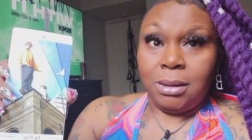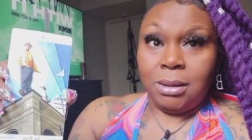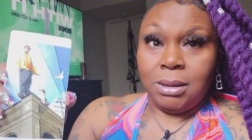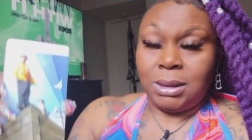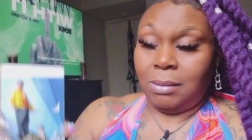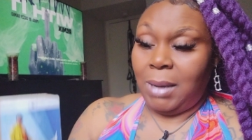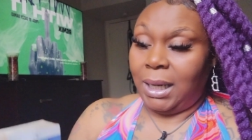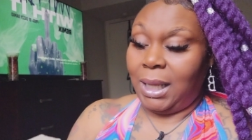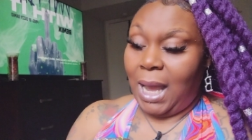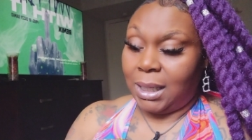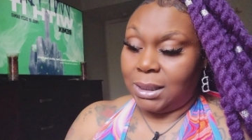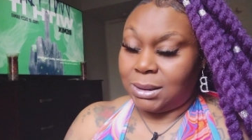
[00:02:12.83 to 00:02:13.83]
Somebody
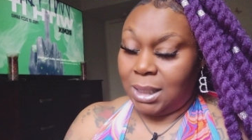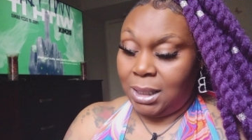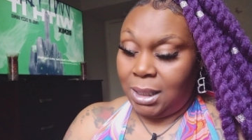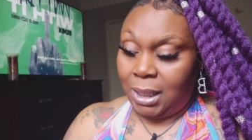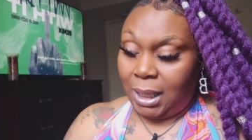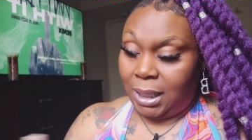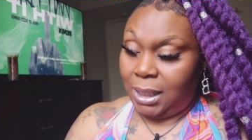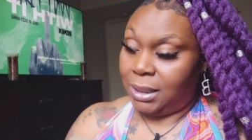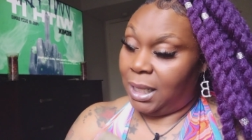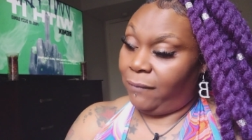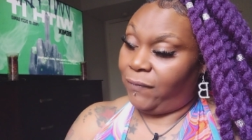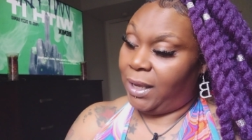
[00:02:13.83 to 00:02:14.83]
got a son, and
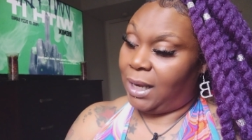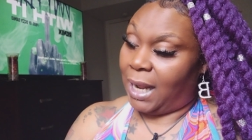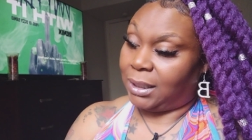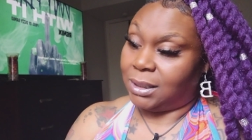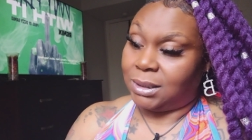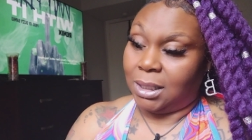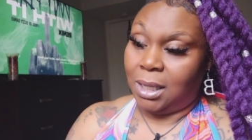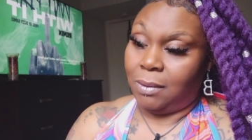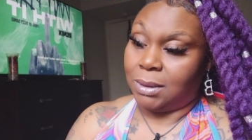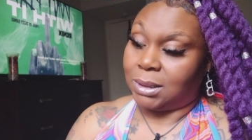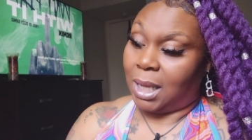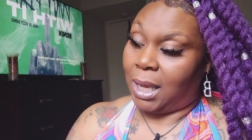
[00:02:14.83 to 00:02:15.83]
it, it feel like the
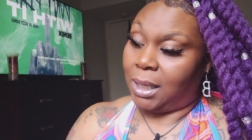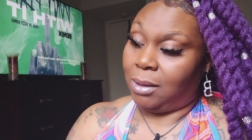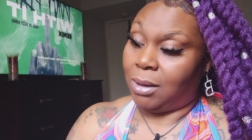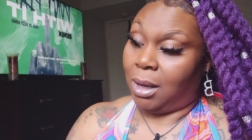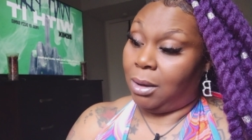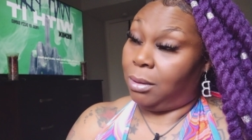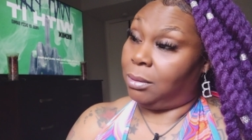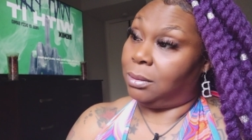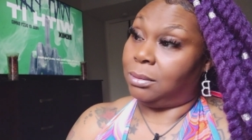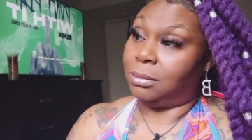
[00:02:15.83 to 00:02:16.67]
son was like, you know,